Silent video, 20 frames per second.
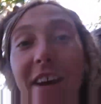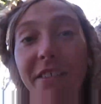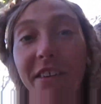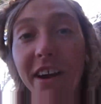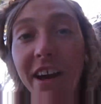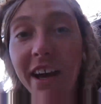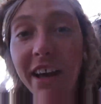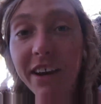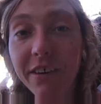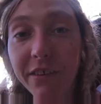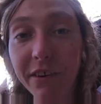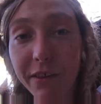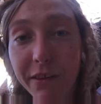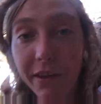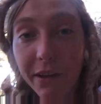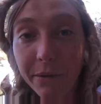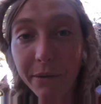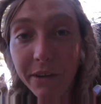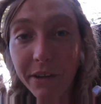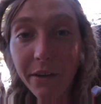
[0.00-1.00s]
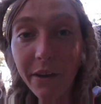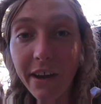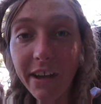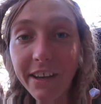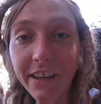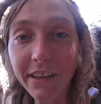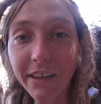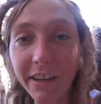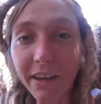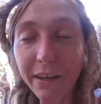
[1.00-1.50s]
at, at everything when you
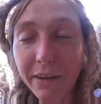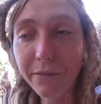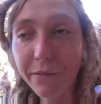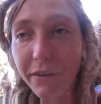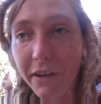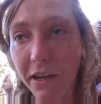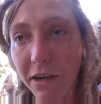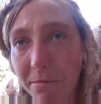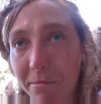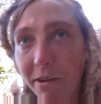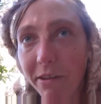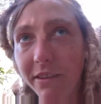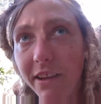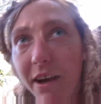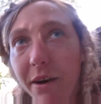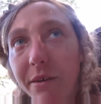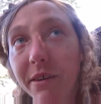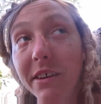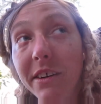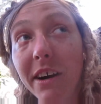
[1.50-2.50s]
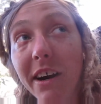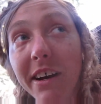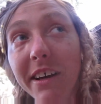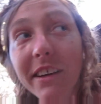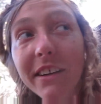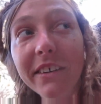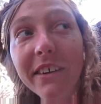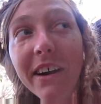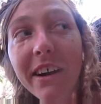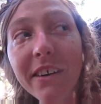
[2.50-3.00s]
hike. You kind of forget about that when you're
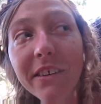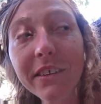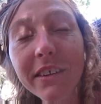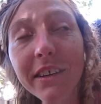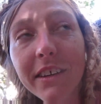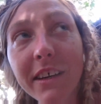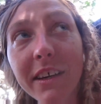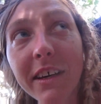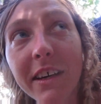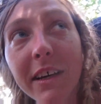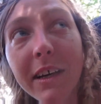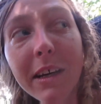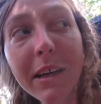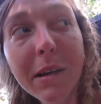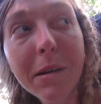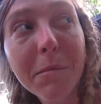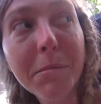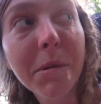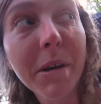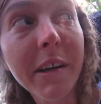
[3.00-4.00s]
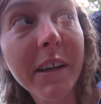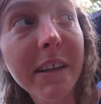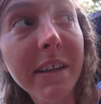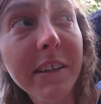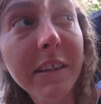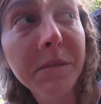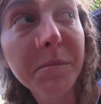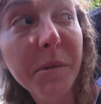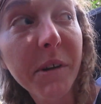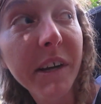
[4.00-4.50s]
hiking around. But
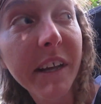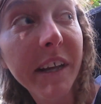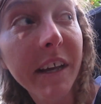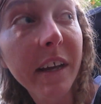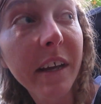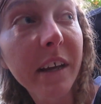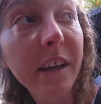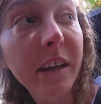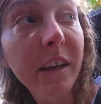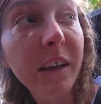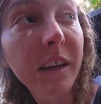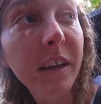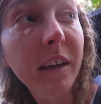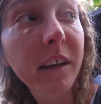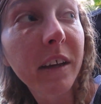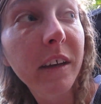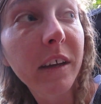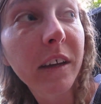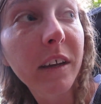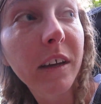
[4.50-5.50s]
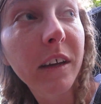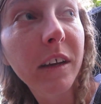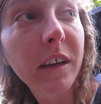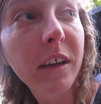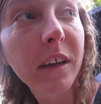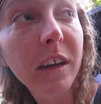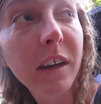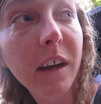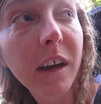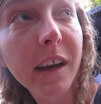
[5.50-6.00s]
it's pretty.
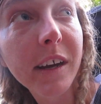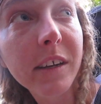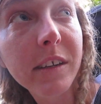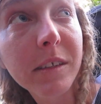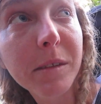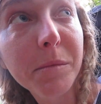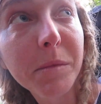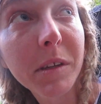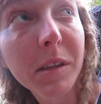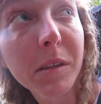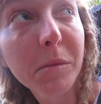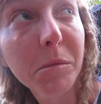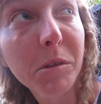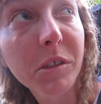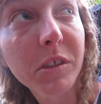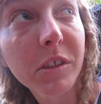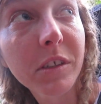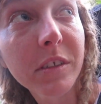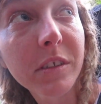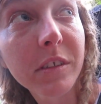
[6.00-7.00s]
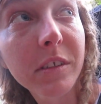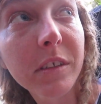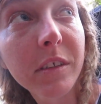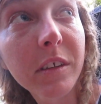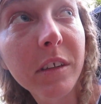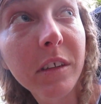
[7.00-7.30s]
I hear something in the bushes.